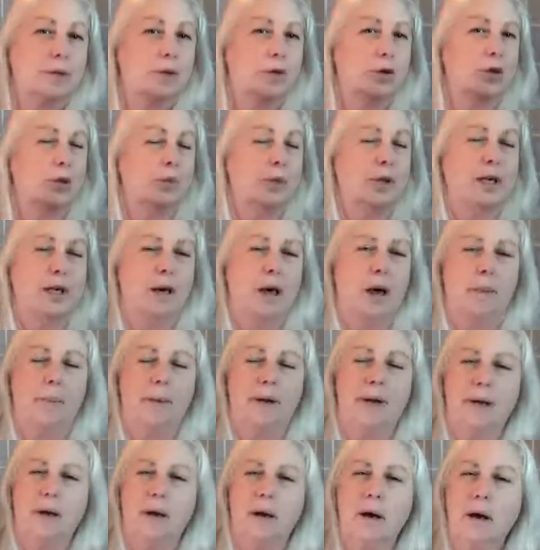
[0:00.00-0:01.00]
you become
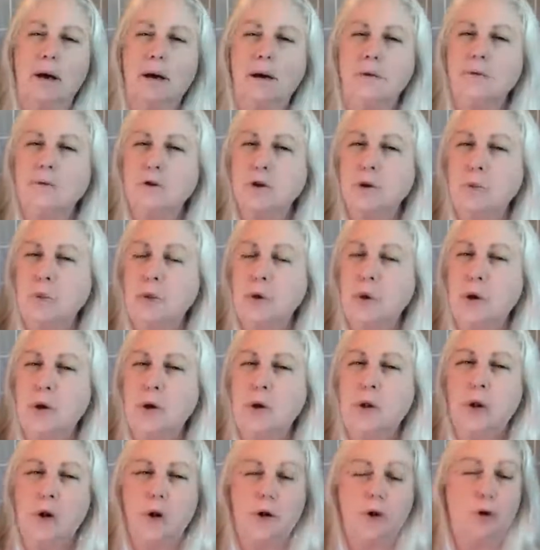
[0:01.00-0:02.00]

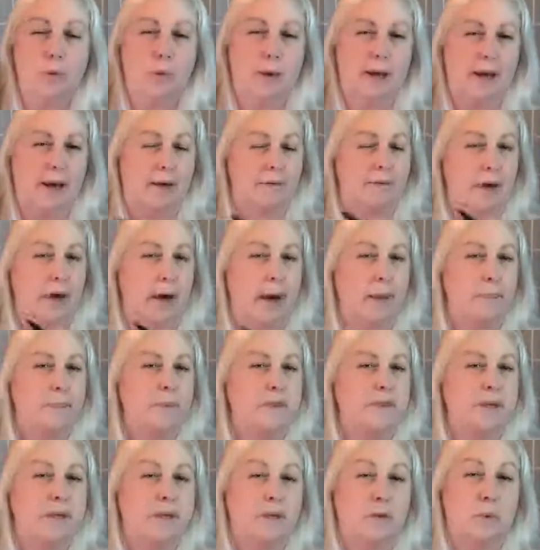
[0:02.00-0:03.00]
uncomfortable, you may have
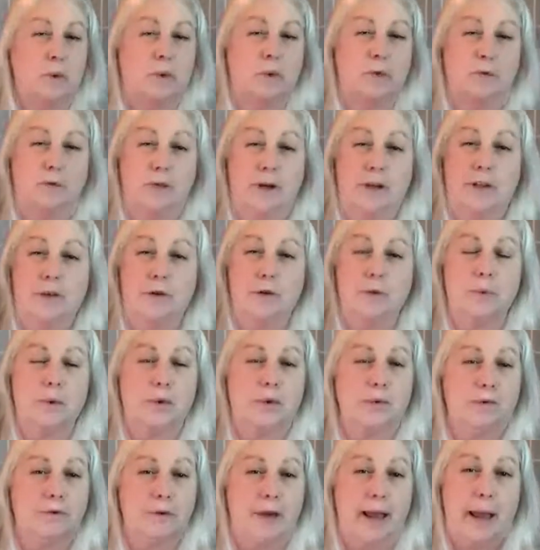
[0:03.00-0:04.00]
upsets with friends or
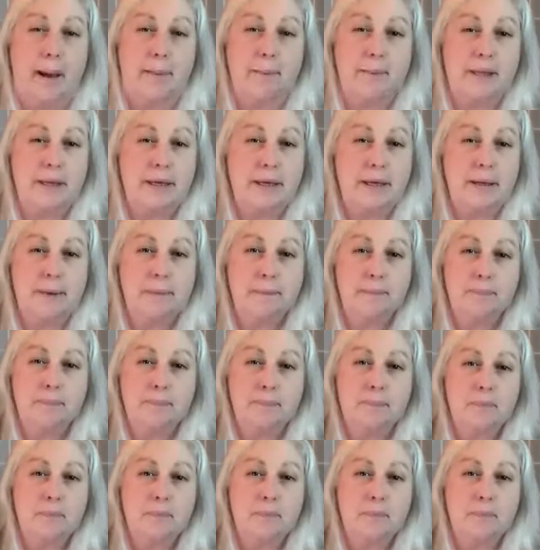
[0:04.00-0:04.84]
with family.